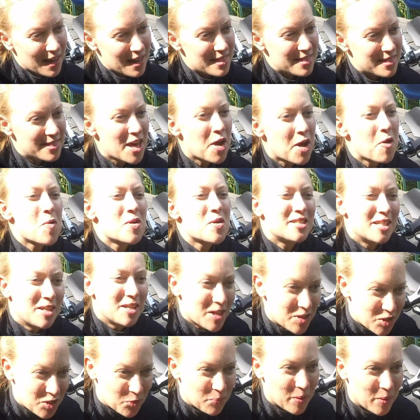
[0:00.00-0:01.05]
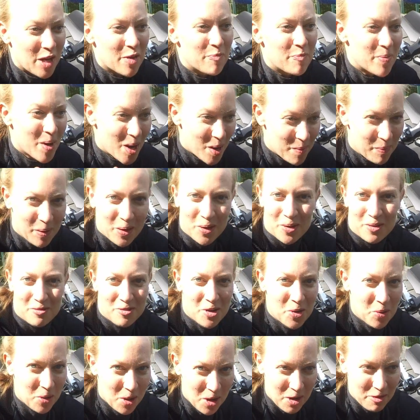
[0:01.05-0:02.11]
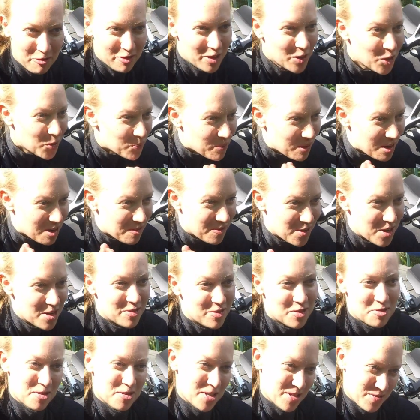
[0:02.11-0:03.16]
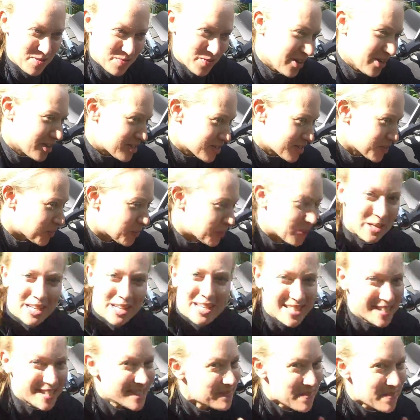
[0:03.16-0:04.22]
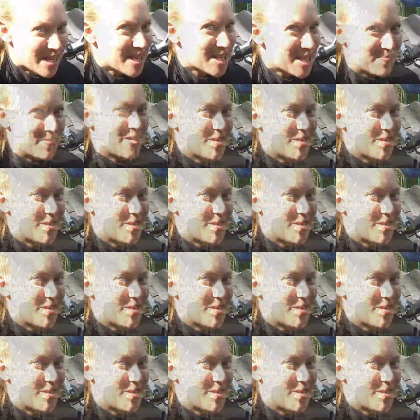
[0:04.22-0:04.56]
there is a little bit of burble on roll-off, a little bit of overrun, which always makes me